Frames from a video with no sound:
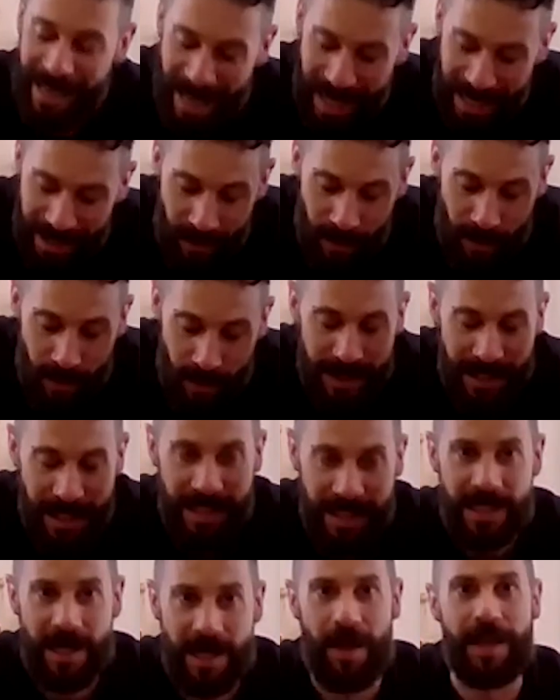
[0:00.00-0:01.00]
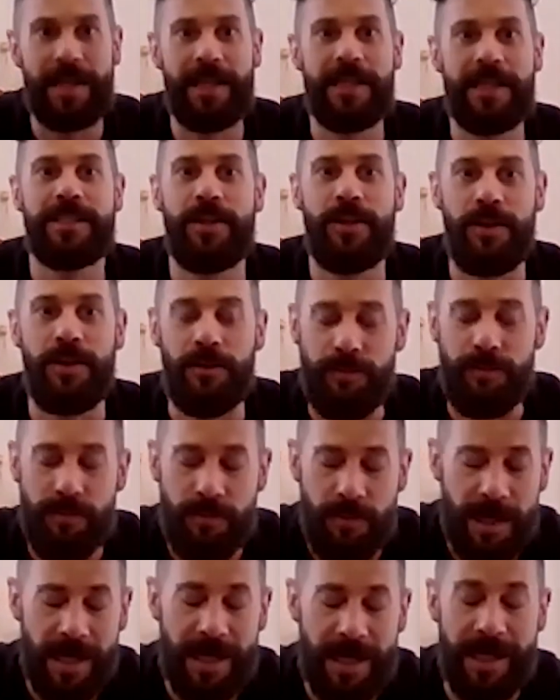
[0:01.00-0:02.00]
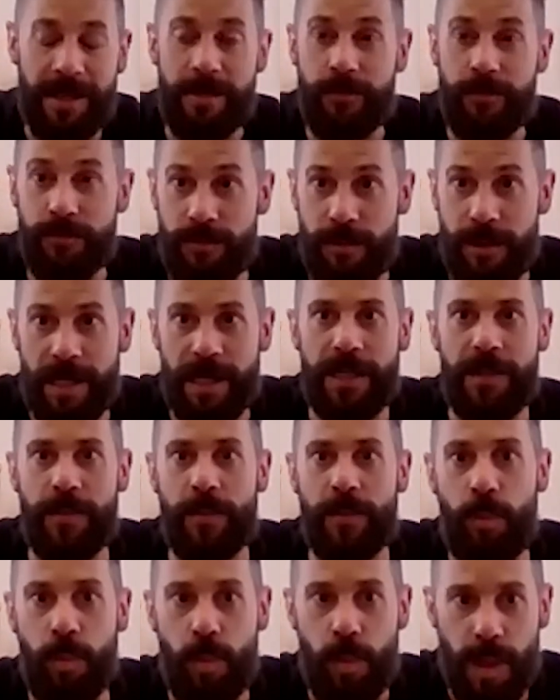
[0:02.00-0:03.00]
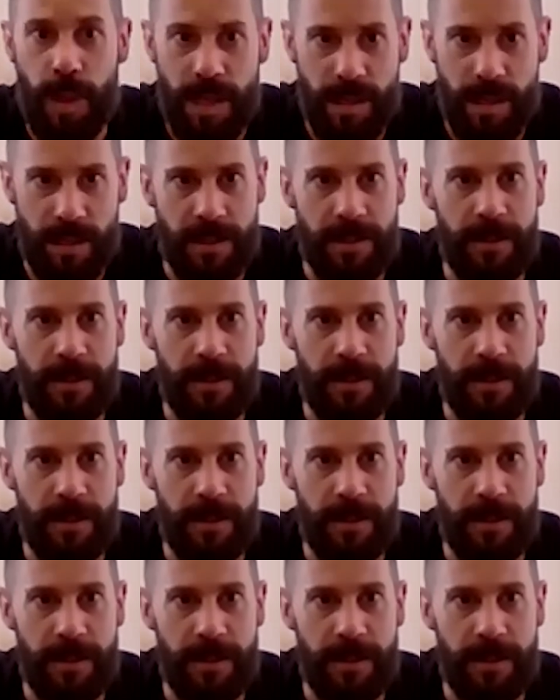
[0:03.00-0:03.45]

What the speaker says: And of course, it is likely to look really, really weird.